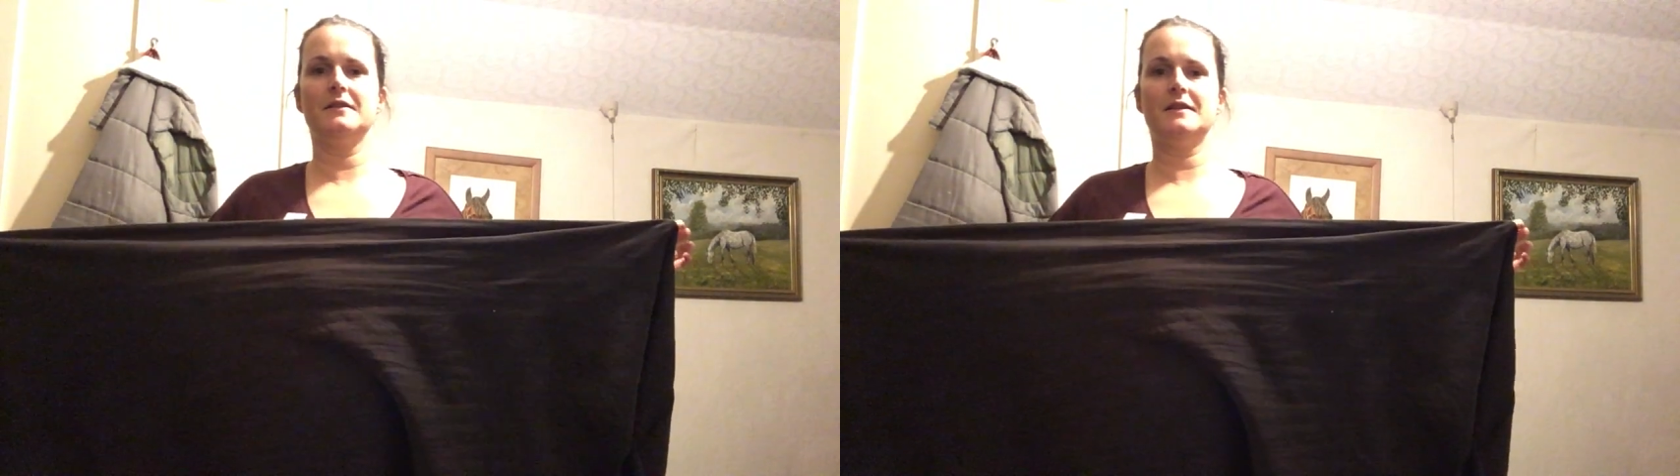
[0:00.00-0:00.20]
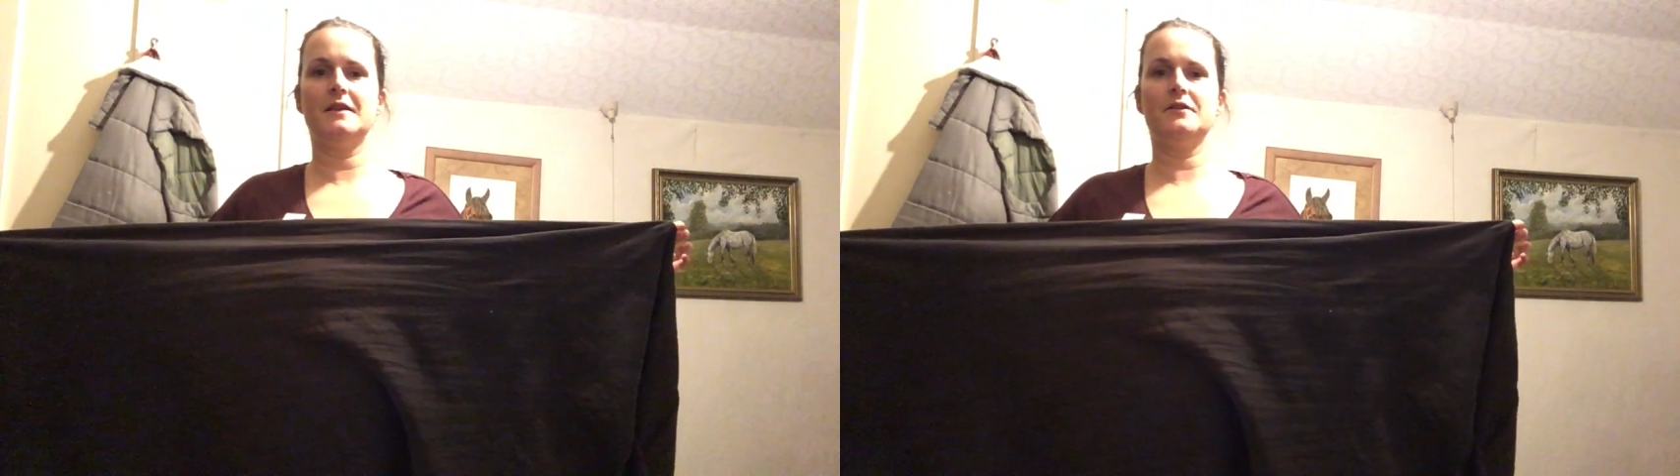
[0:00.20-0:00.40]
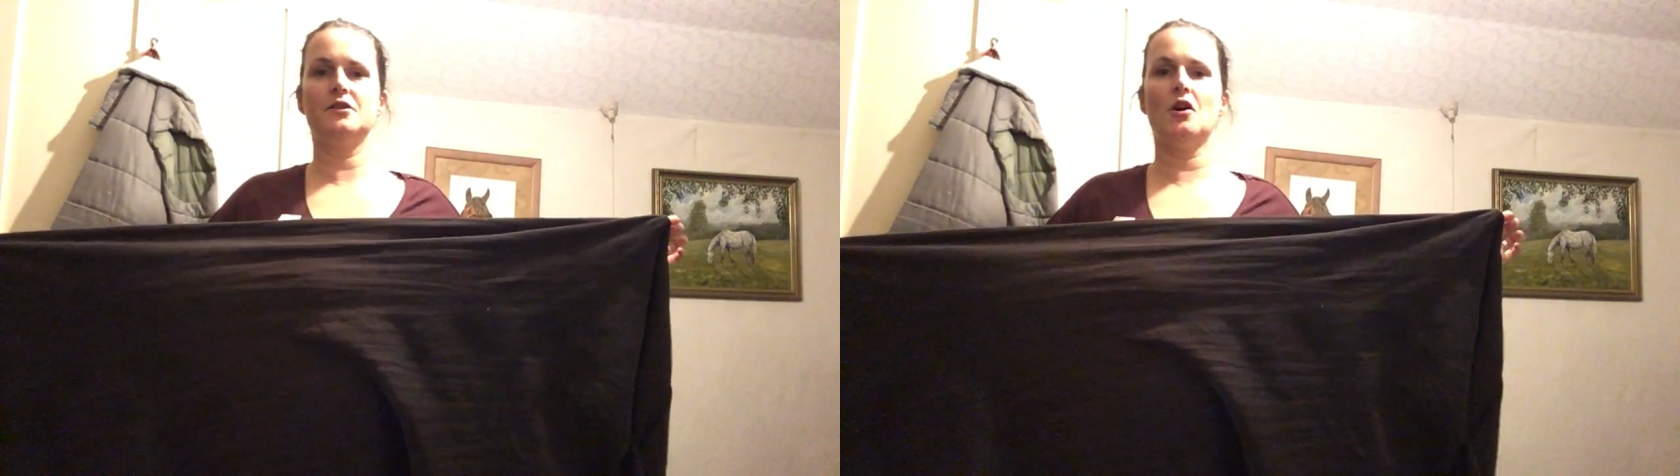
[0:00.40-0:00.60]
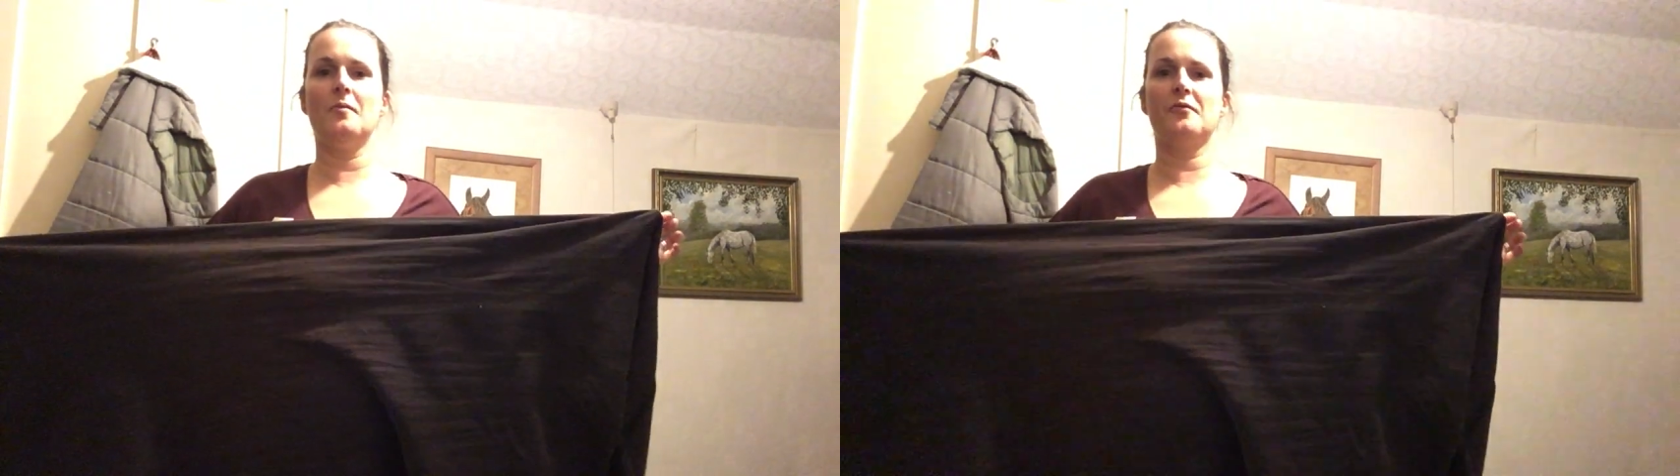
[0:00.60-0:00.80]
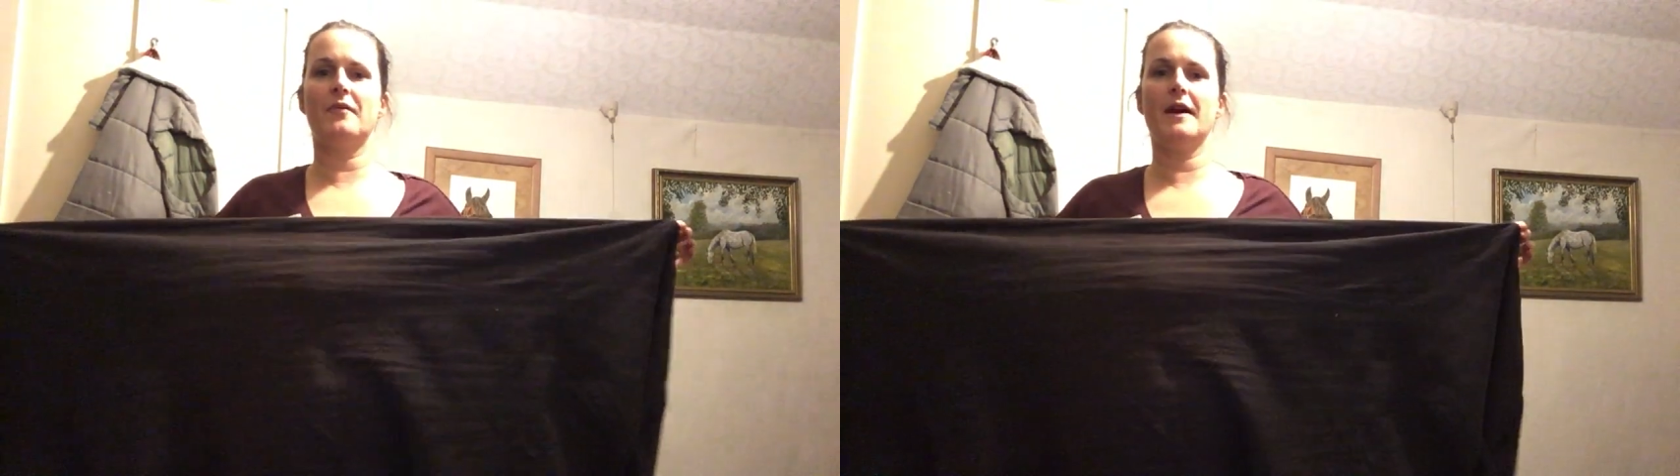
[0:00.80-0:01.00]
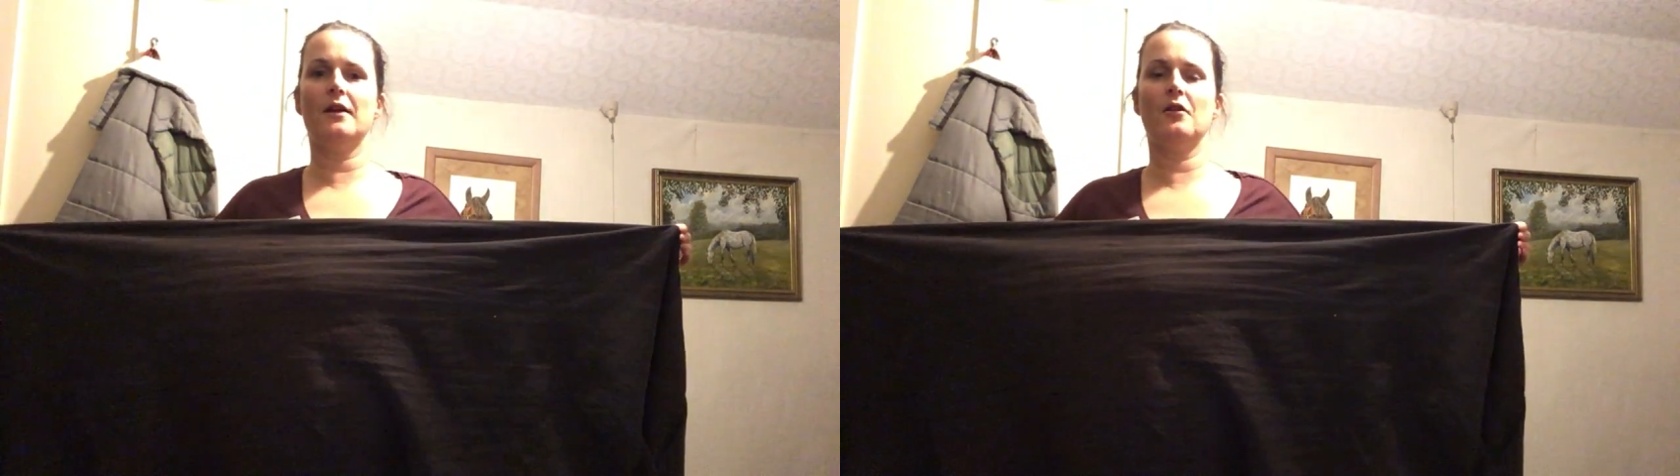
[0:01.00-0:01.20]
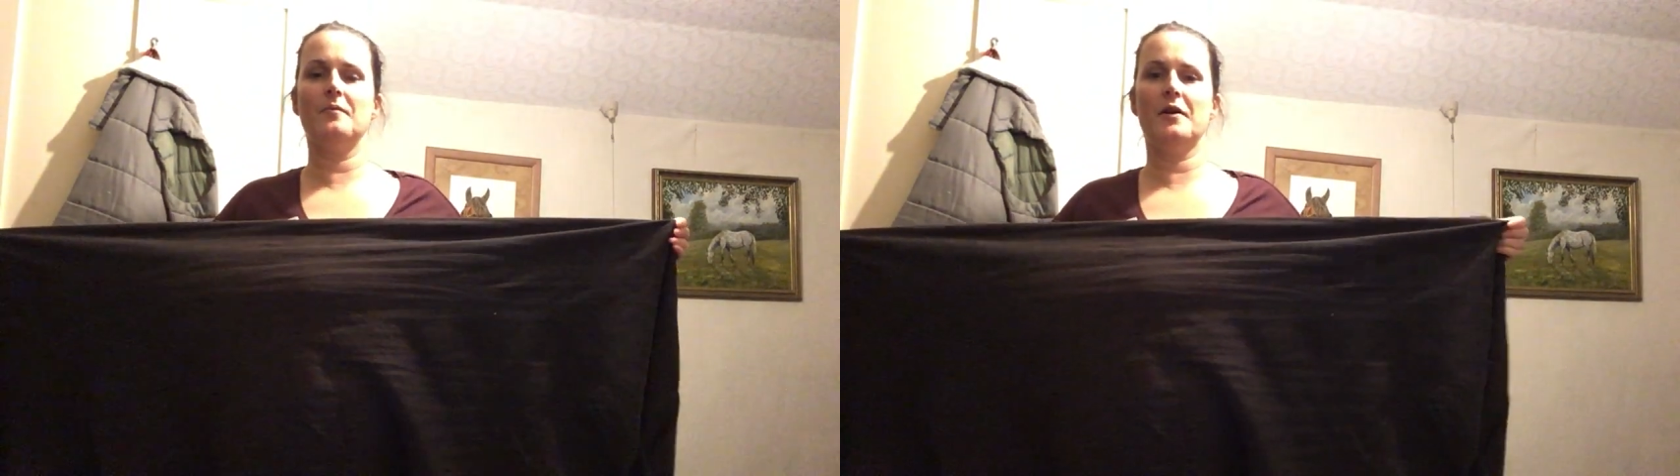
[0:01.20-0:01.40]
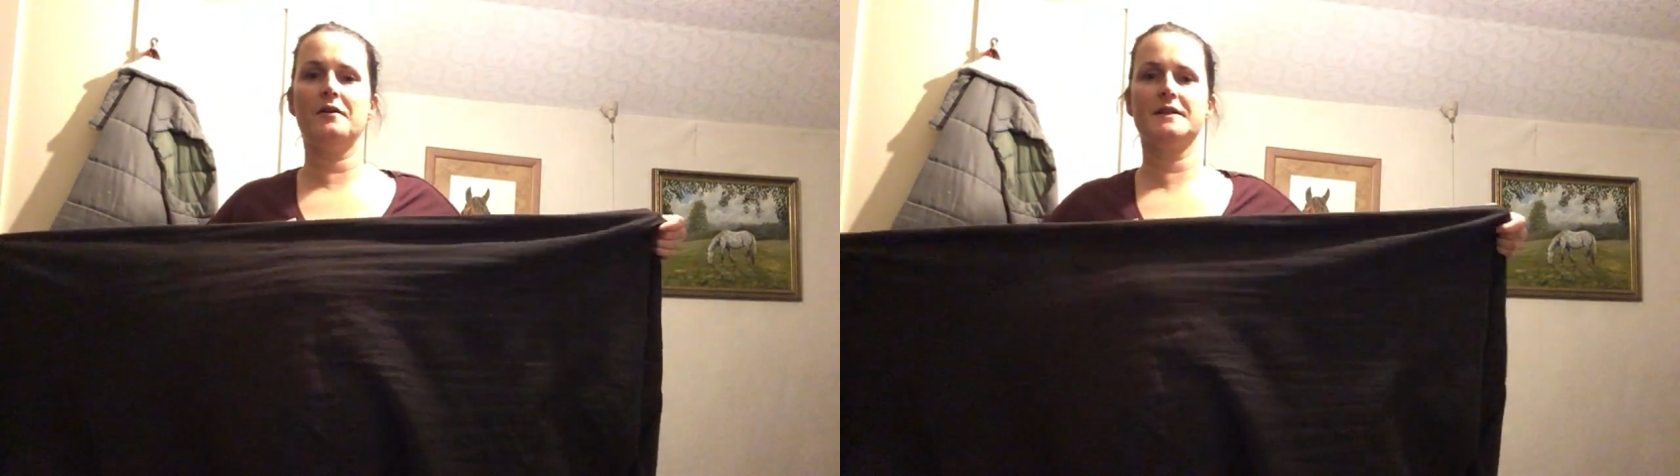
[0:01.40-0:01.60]
take the top rail
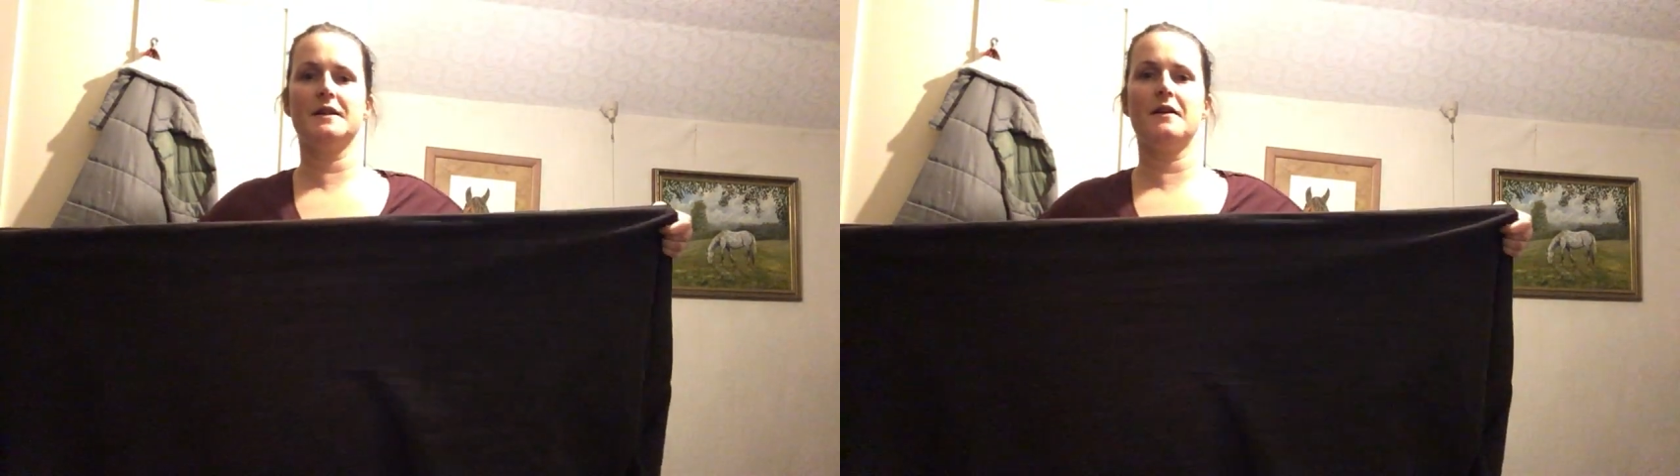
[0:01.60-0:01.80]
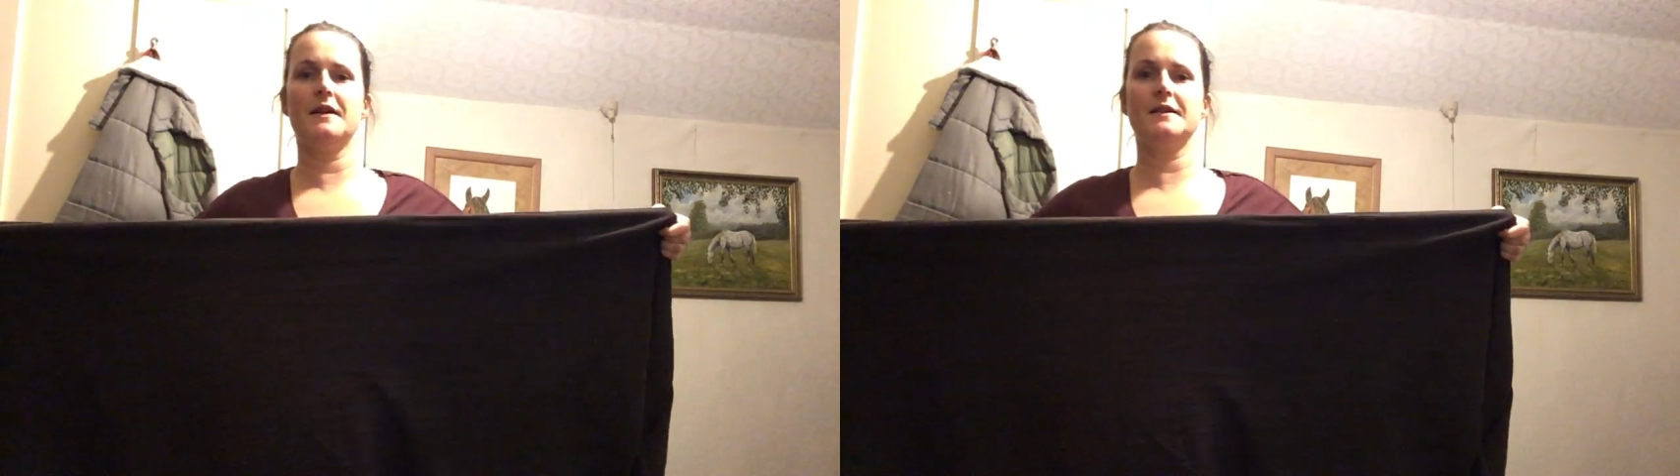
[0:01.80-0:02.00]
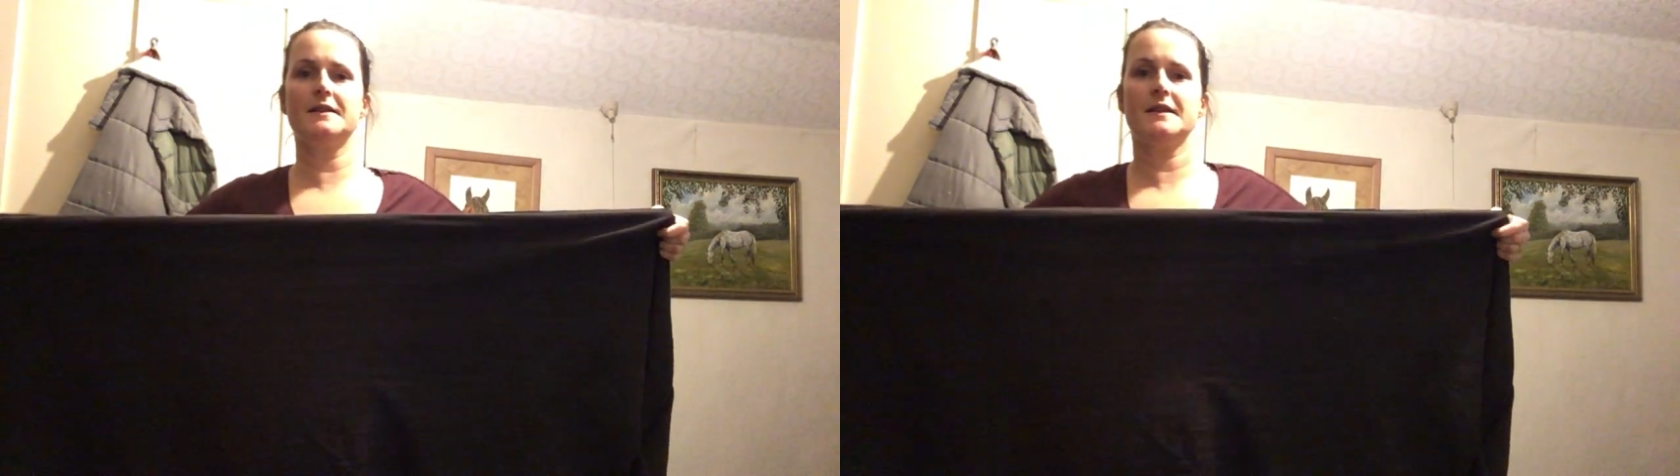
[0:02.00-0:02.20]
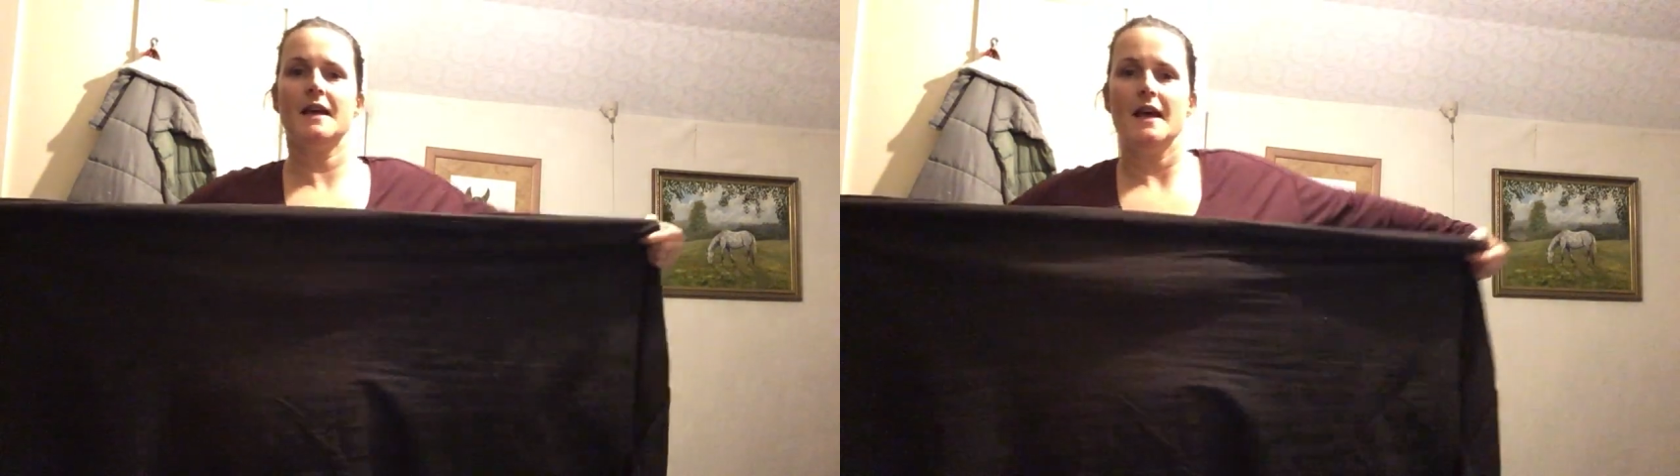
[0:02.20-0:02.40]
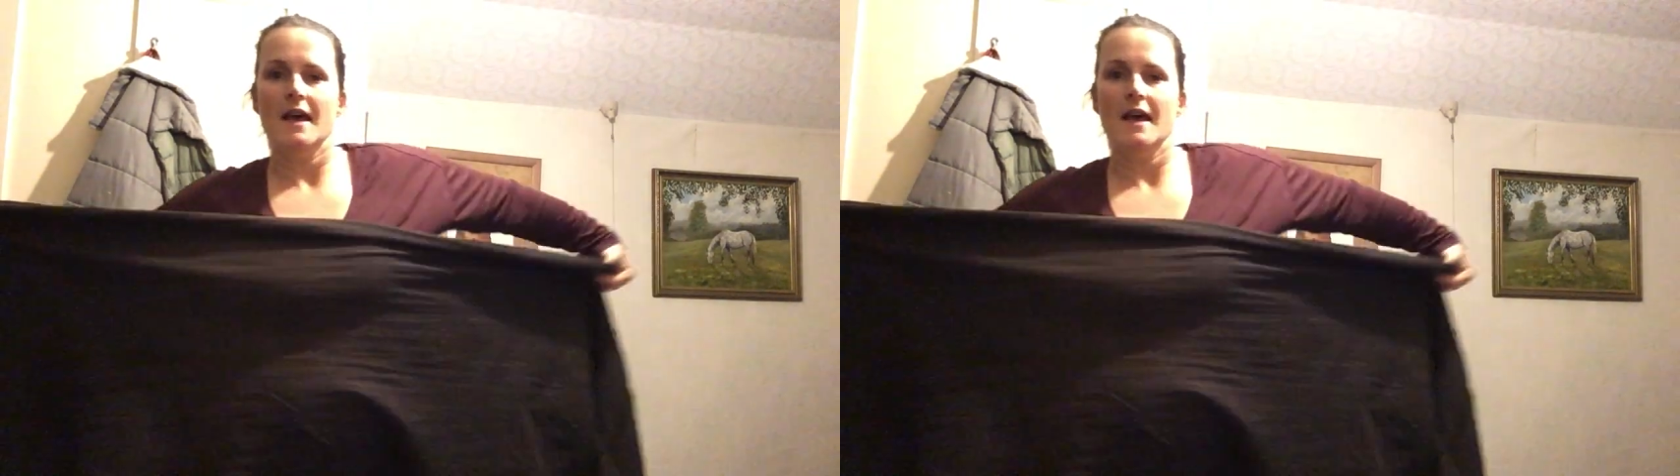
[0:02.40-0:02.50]
on both sides